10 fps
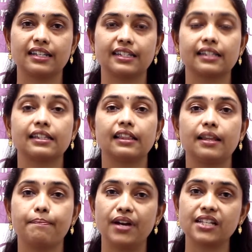is
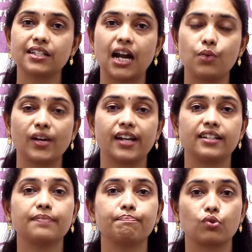the best
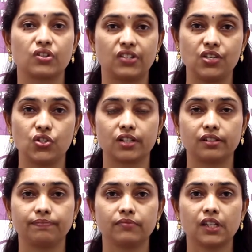advocated procedure.
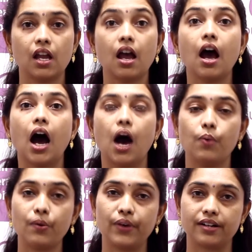
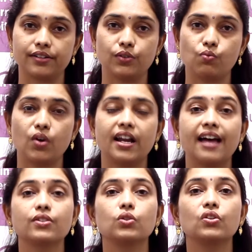However, one
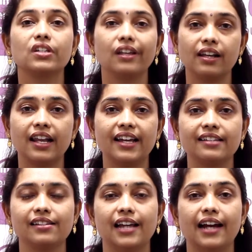has to
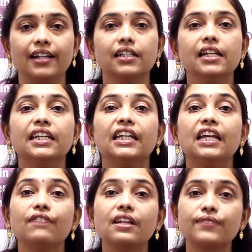realize that
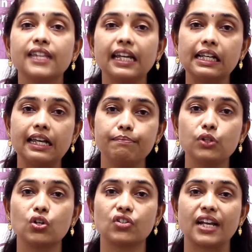even if single
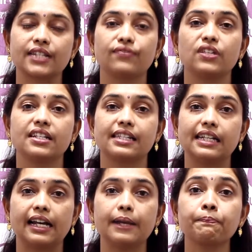embryo transfer is
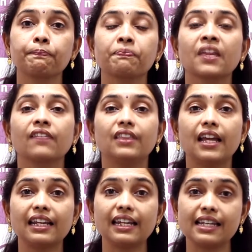done,
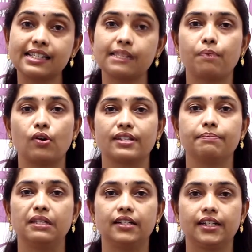there is a
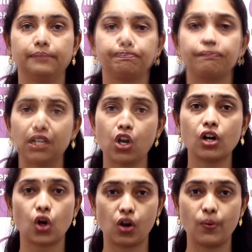possibility, but
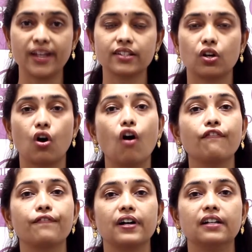not always,
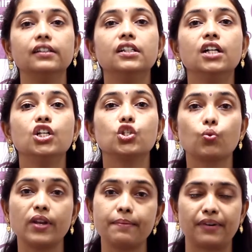of a
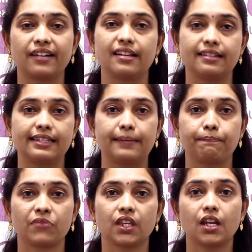twin pregnancy.
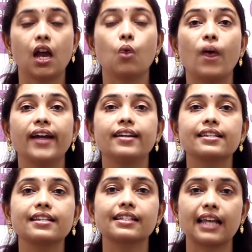Why
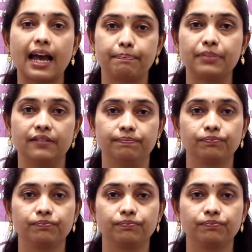does this happen?